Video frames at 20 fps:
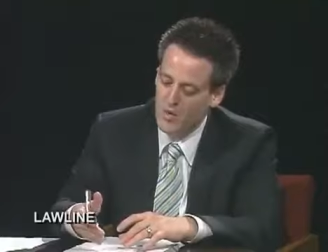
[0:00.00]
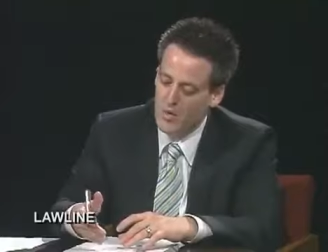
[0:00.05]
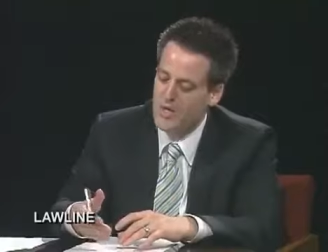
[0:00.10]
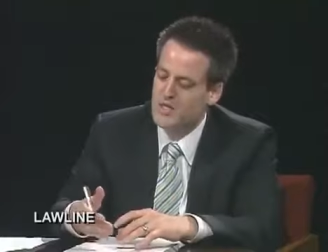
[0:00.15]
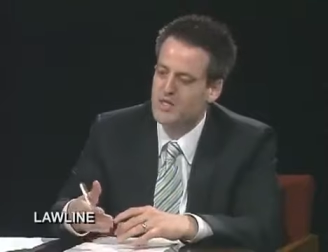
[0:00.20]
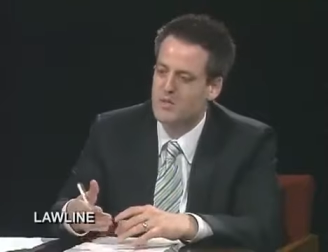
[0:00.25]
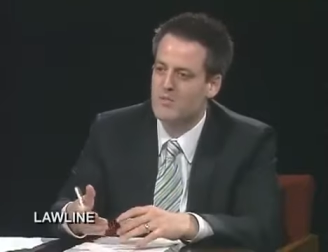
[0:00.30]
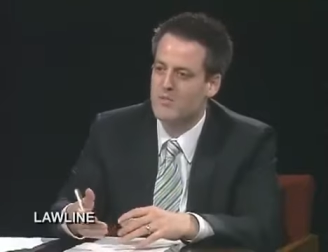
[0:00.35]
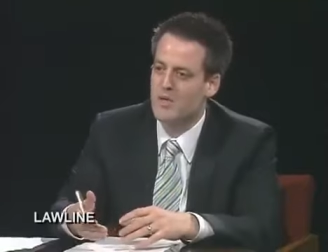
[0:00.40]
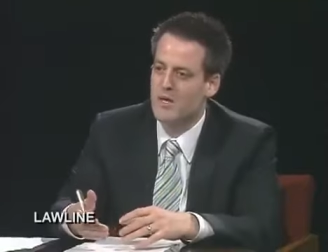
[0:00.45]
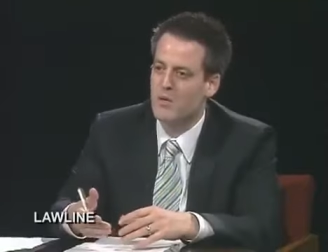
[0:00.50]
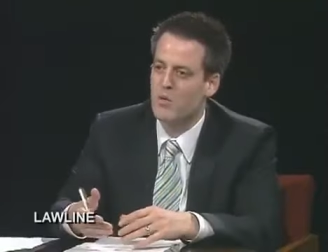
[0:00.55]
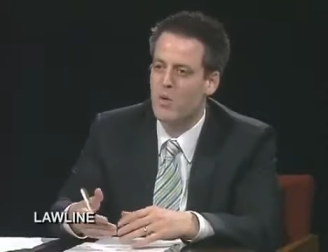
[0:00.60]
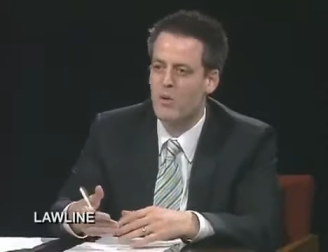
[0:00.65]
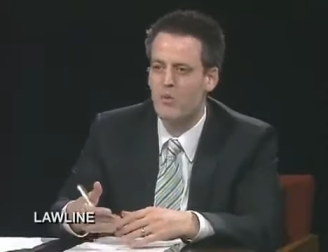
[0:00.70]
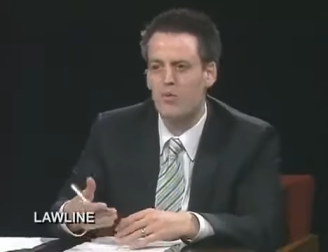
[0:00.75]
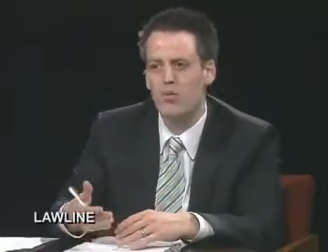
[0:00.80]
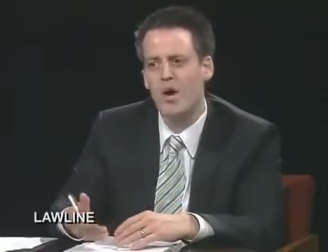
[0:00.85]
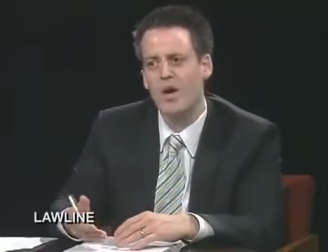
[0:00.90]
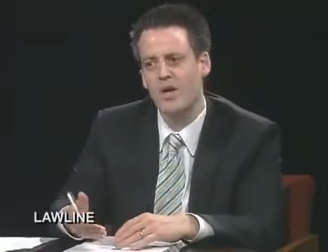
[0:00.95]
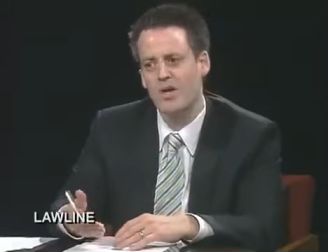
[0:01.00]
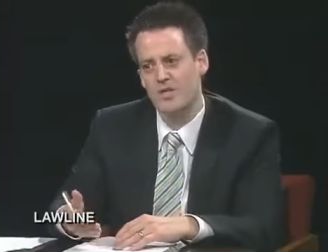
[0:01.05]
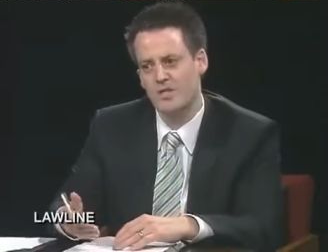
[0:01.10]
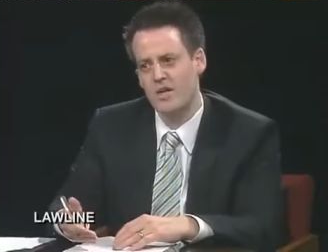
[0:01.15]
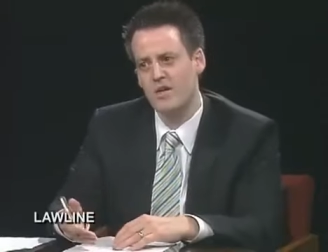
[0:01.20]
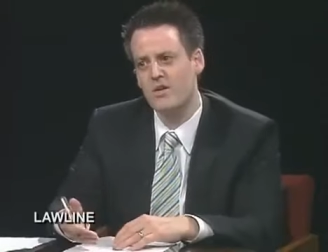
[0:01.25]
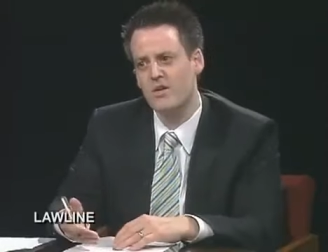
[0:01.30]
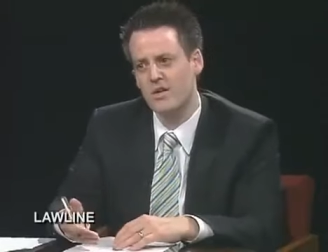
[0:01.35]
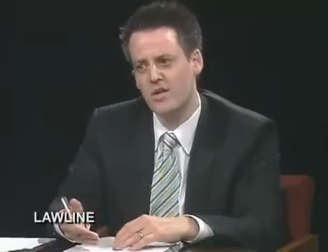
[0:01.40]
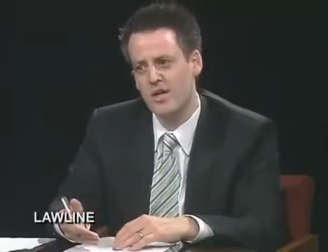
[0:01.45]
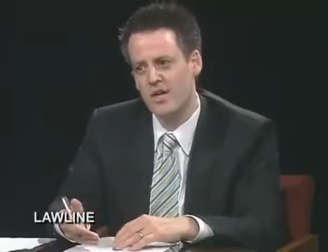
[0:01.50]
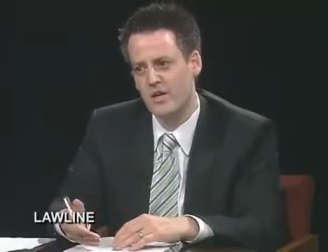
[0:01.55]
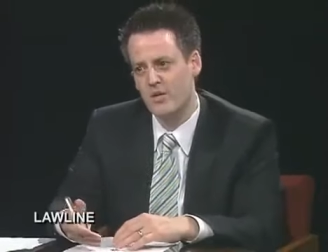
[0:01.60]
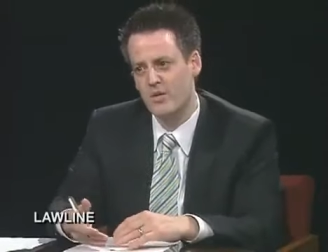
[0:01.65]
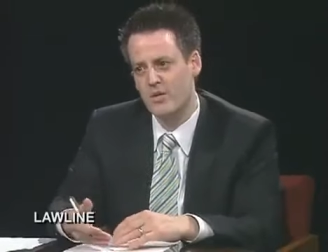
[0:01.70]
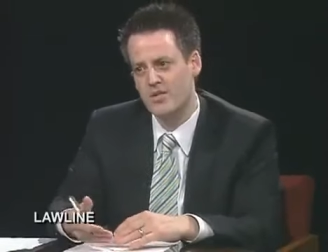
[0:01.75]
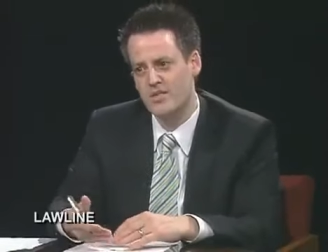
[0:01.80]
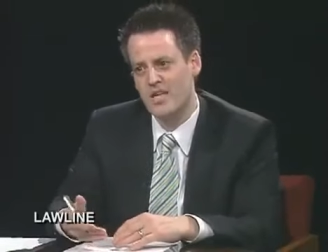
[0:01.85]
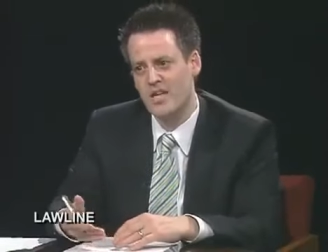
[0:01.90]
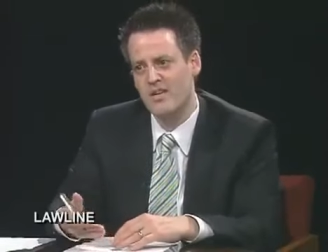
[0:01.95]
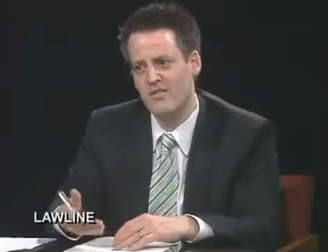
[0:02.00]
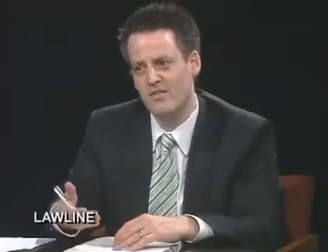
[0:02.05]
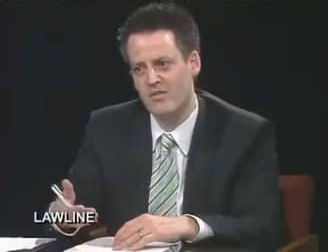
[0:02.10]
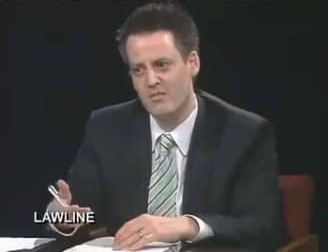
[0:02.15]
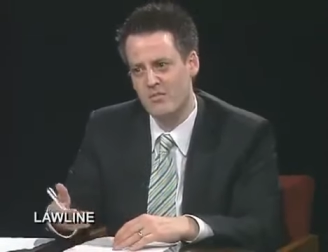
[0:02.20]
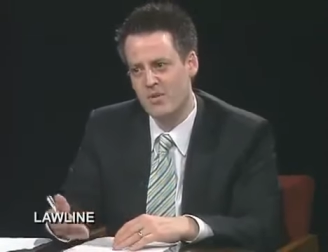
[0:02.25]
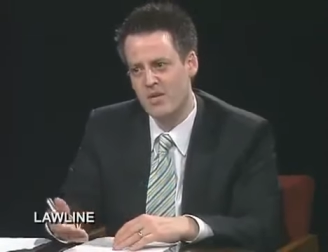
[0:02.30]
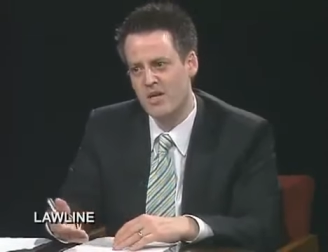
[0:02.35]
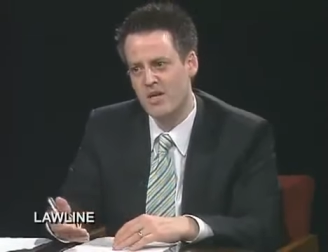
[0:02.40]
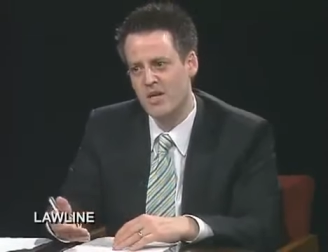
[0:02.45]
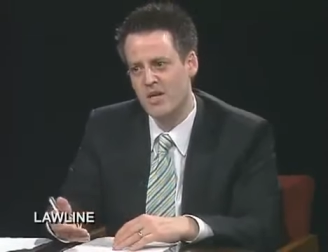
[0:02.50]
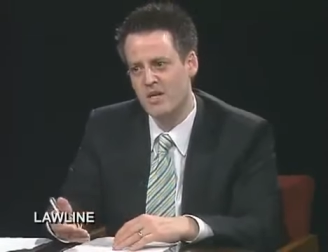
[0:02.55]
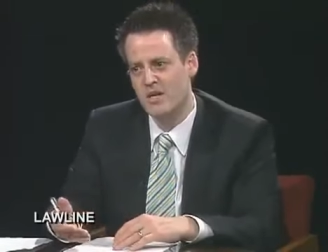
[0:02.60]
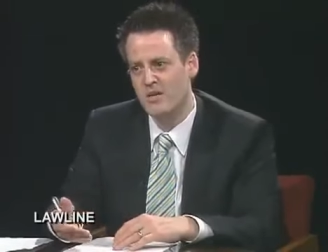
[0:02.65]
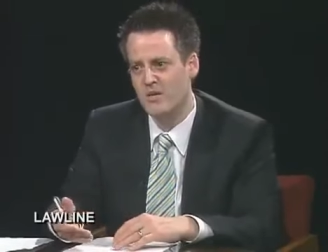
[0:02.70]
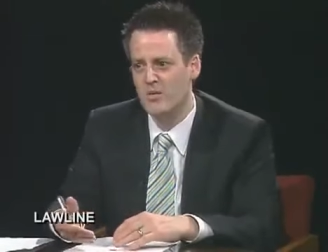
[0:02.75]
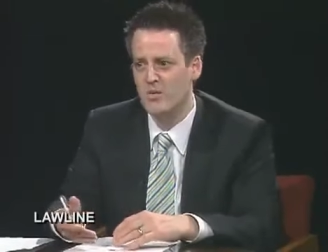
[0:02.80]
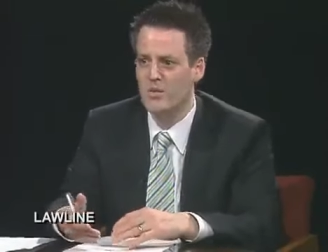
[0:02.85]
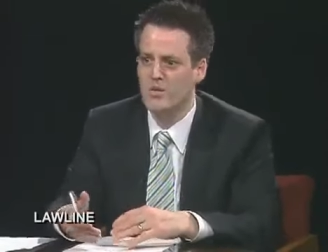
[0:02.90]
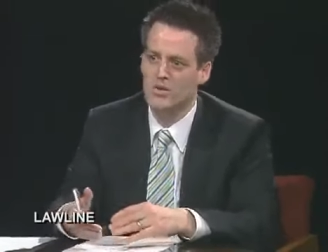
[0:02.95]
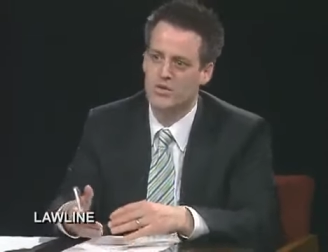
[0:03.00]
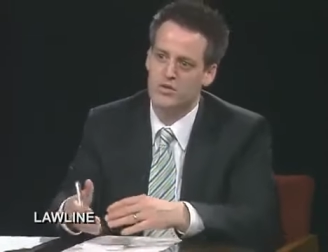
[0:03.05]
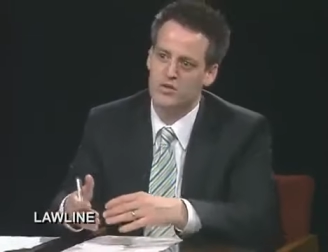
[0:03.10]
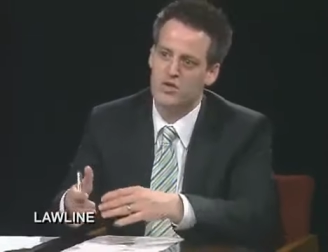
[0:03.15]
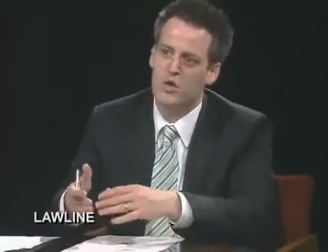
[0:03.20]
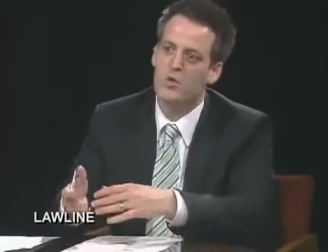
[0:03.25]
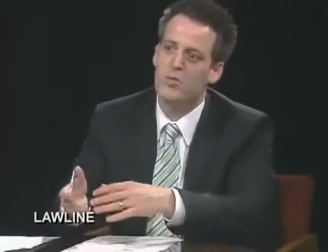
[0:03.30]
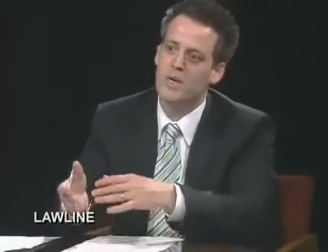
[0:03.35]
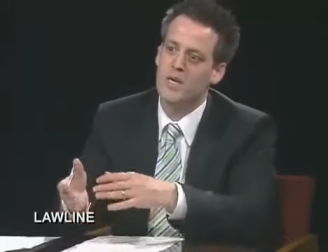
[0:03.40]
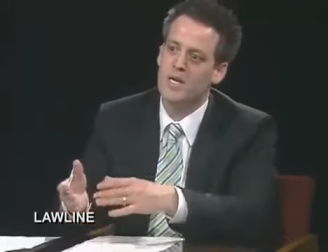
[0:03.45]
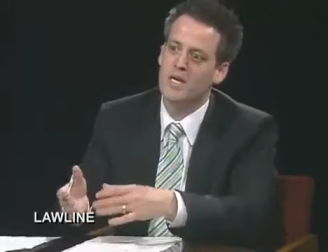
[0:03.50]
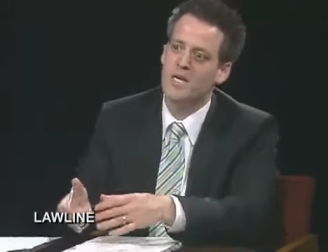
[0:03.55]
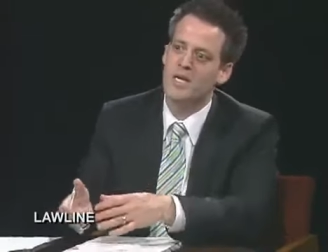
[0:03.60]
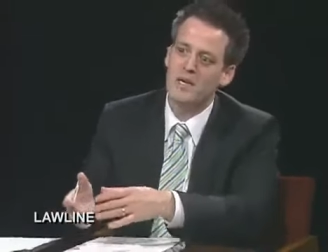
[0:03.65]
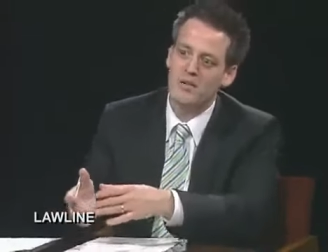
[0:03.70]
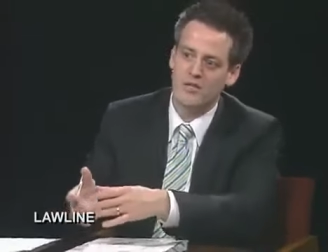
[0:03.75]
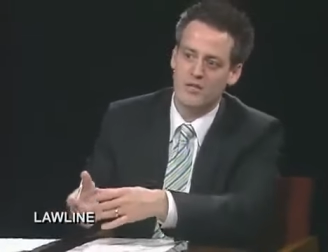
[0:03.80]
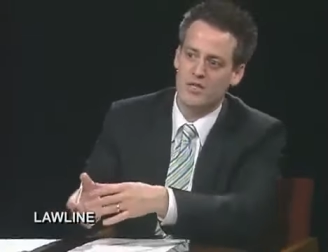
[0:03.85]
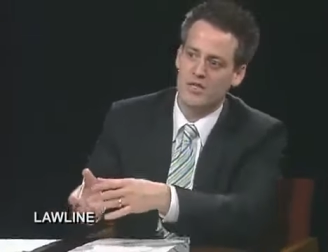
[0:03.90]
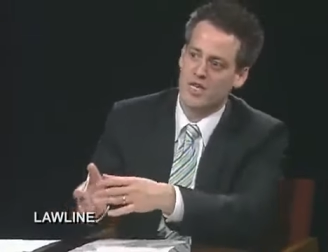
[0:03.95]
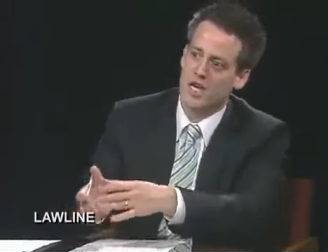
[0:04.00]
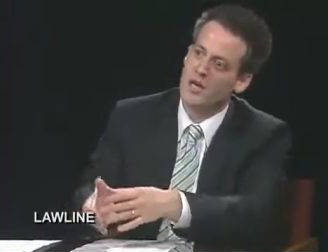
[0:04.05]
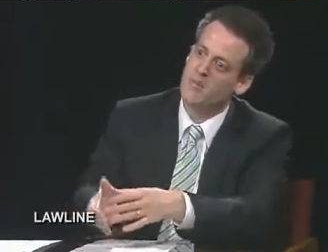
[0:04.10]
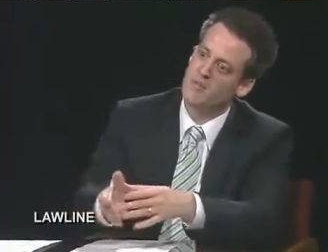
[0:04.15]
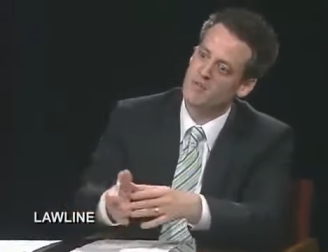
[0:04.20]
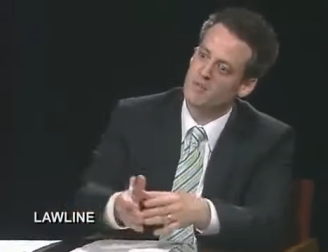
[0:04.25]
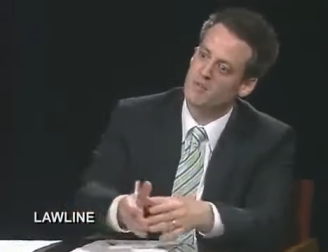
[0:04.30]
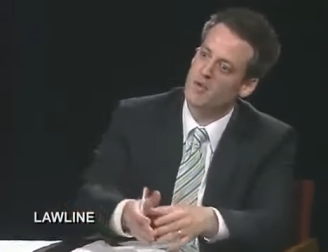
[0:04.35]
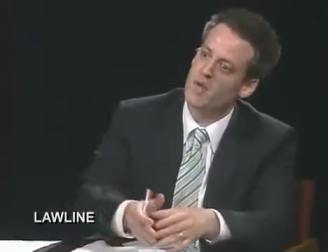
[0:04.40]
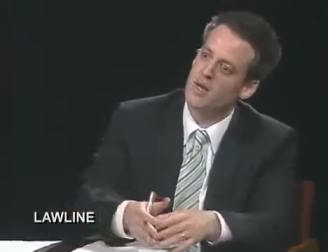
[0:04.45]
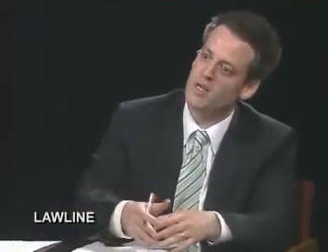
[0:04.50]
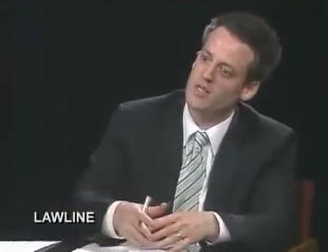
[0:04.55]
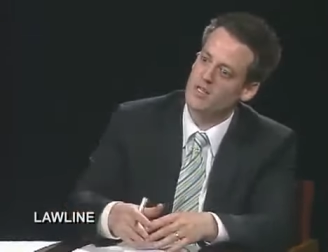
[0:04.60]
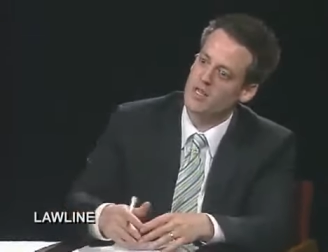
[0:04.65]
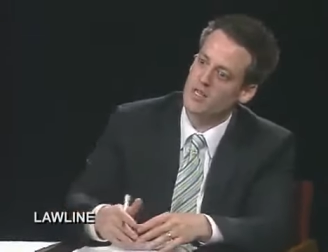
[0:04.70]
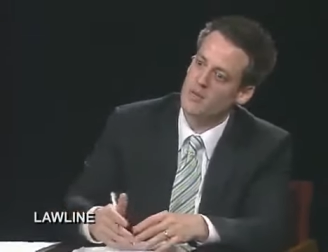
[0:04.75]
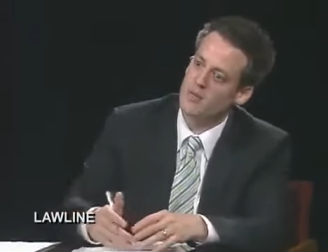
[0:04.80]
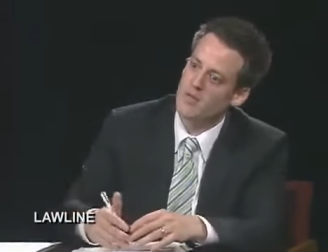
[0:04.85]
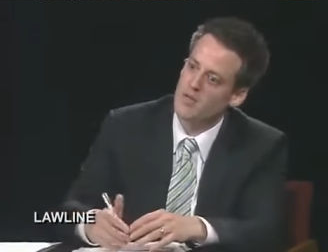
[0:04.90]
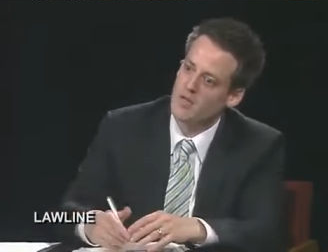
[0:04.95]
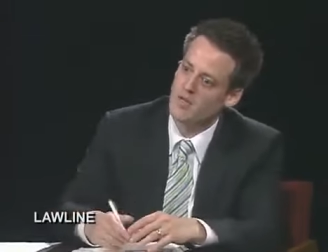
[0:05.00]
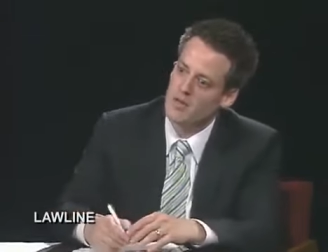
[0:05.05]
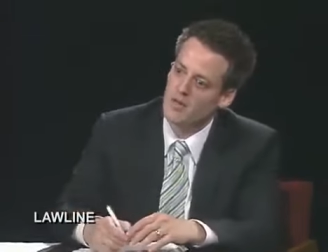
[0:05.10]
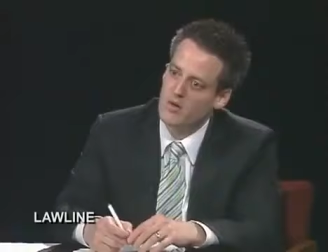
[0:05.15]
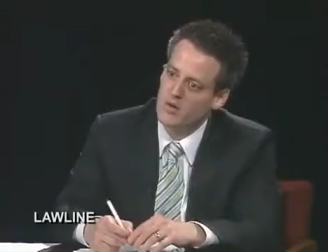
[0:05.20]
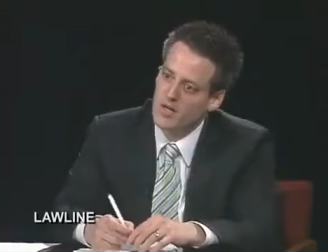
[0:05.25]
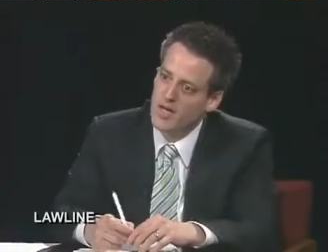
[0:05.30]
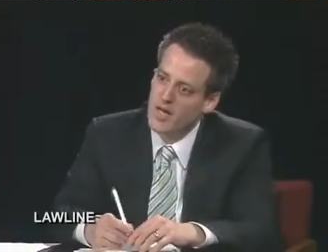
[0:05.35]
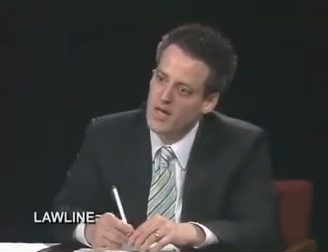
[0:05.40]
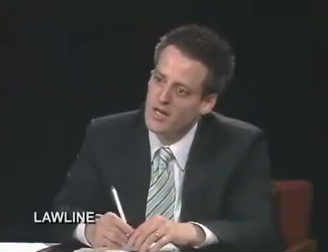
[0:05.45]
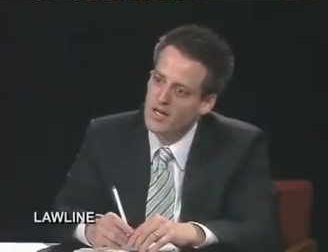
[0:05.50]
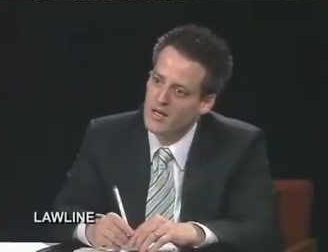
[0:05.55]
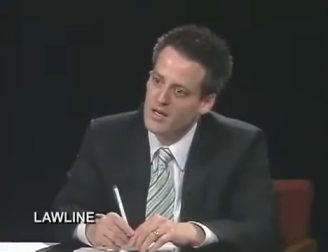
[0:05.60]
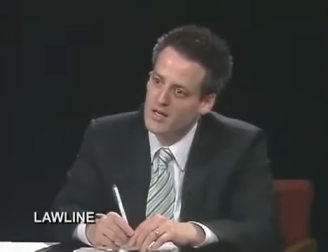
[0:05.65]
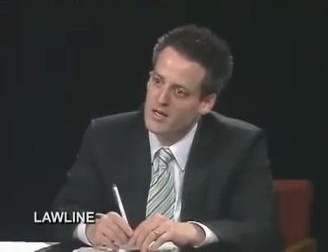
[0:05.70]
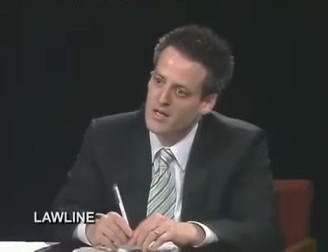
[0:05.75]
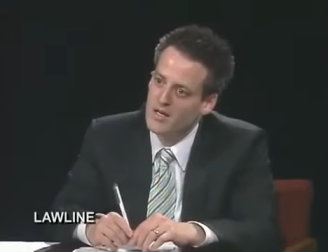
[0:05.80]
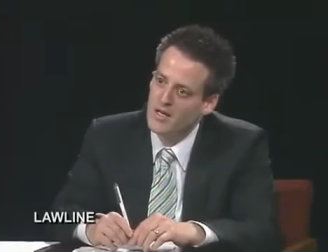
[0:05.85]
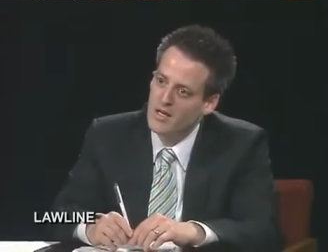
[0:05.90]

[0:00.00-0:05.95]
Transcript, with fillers: what is it like? What products are organic? What does that even mean when there's so mm-hmm. many different types of products that can be organic?